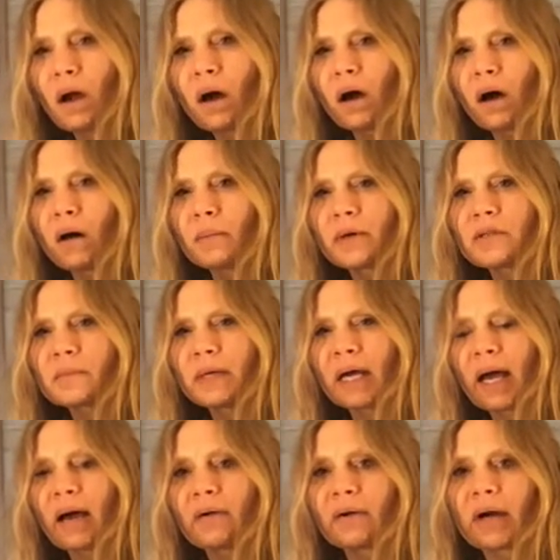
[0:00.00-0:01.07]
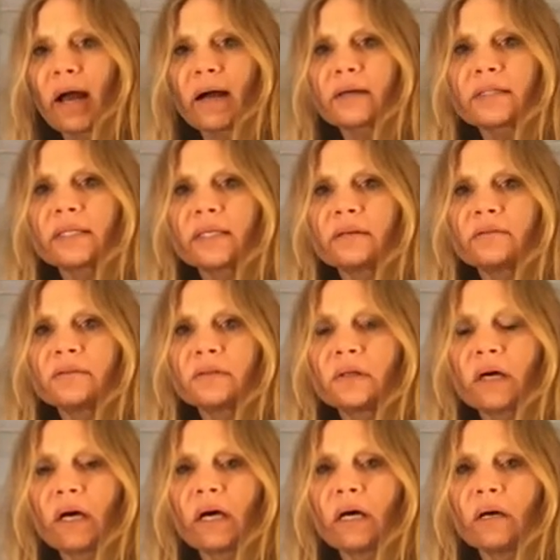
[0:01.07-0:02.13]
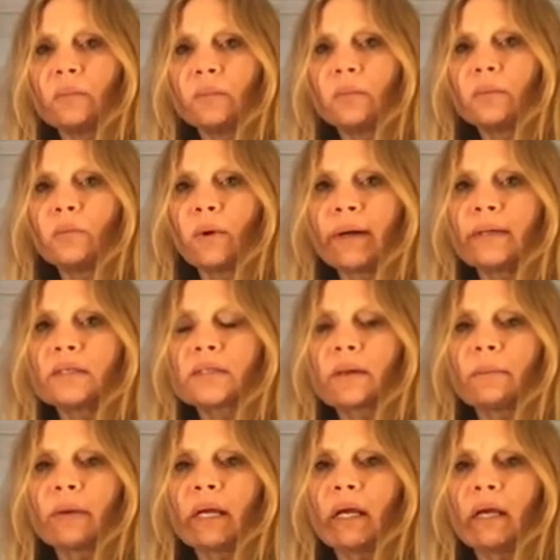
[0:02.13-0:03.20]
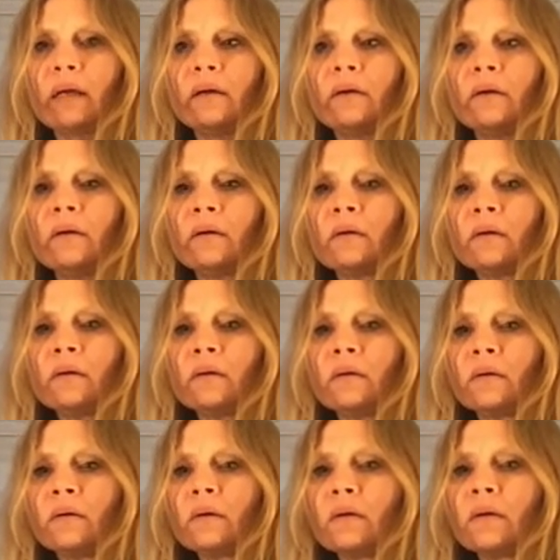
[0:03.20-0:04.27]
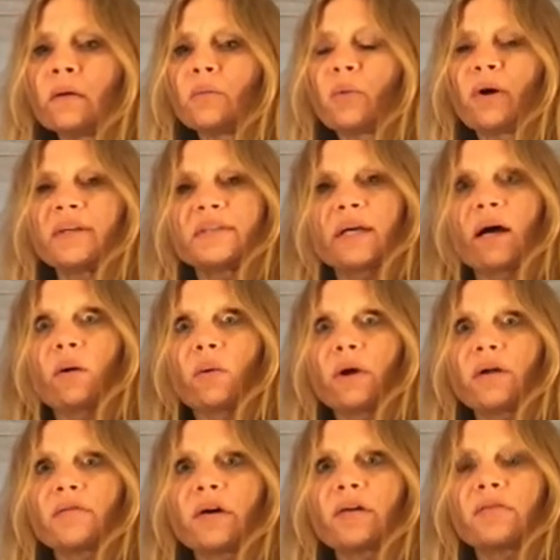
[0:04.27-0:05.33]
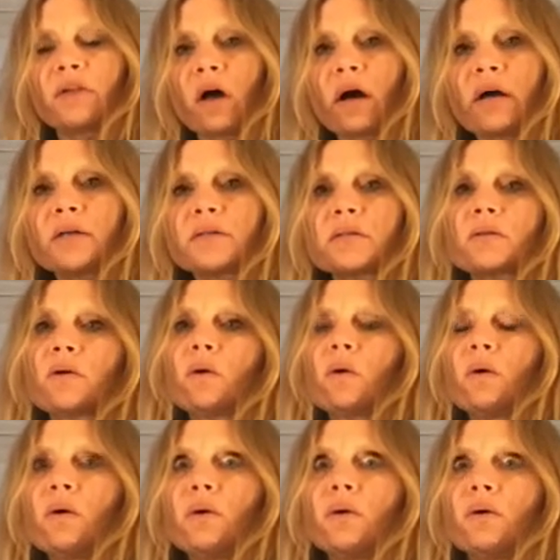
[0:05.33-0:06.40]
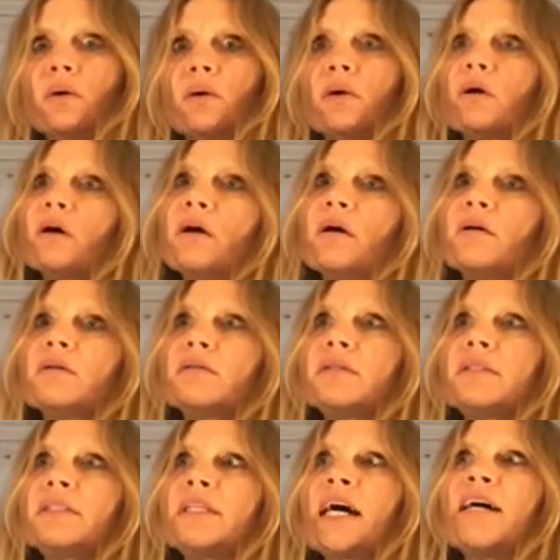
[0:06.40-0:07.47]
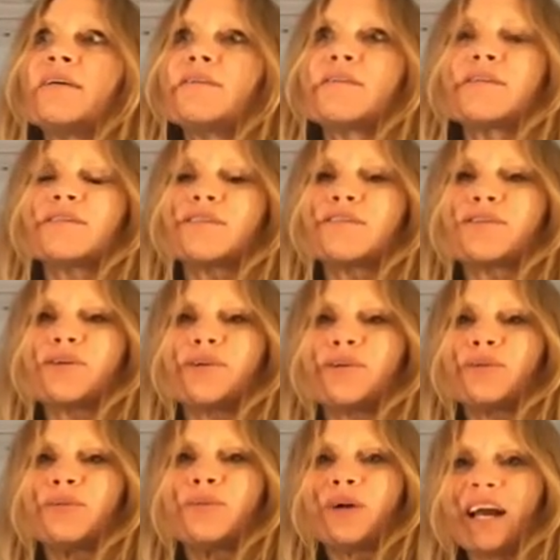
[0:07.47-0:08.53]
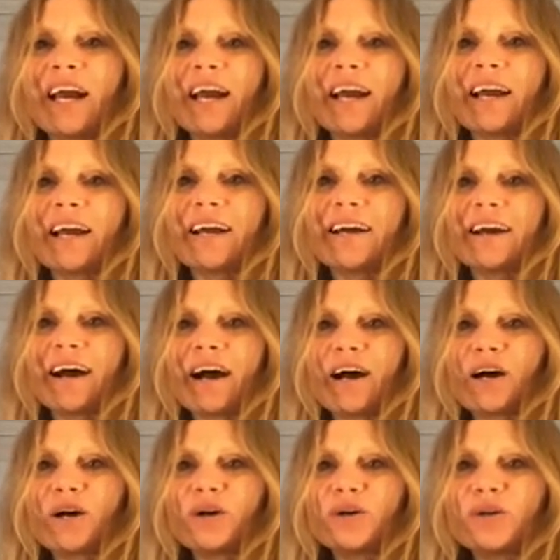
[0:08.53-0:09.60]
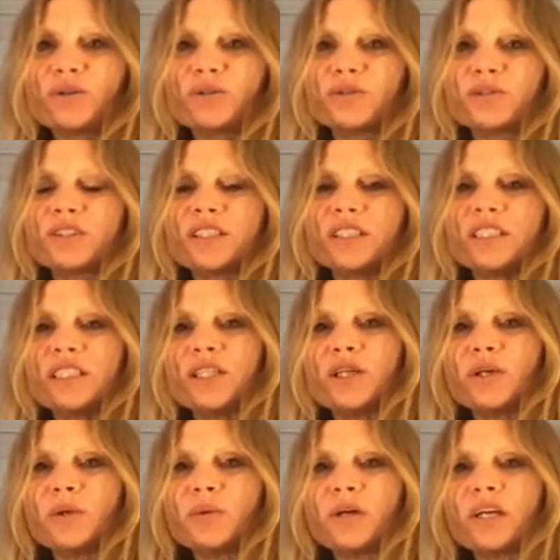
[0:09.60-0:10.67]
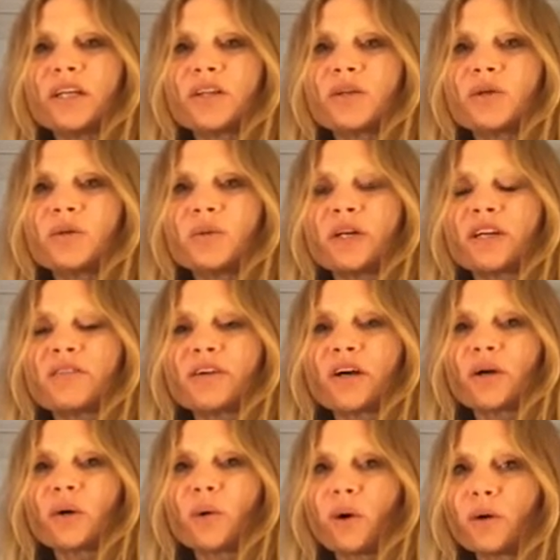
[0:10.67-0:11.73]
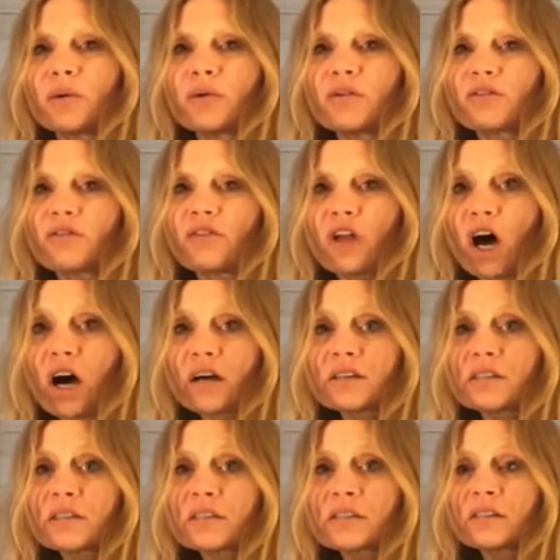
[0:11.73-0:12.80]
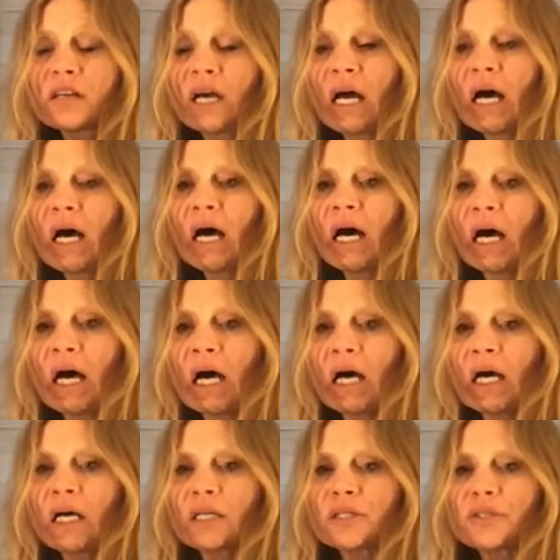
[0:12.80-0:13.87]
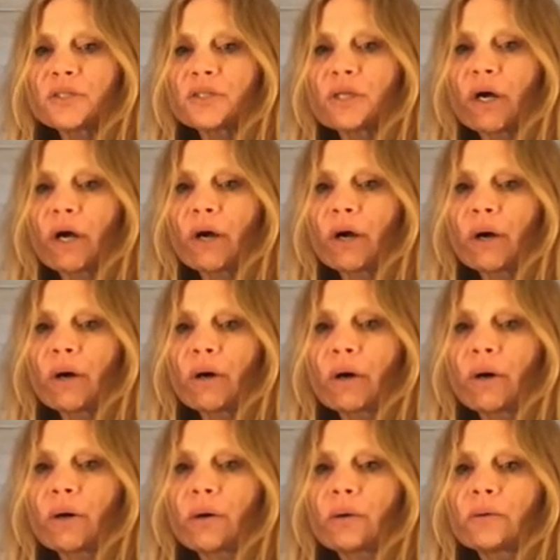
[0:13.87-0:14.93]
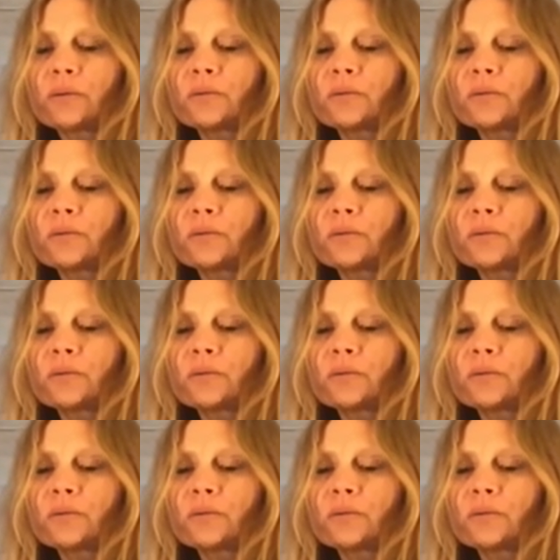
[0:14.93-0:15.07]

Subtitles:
almost be counteractive when somebody points out one of our flaws or tells us a certain way how to deal with one of our quote flaws. So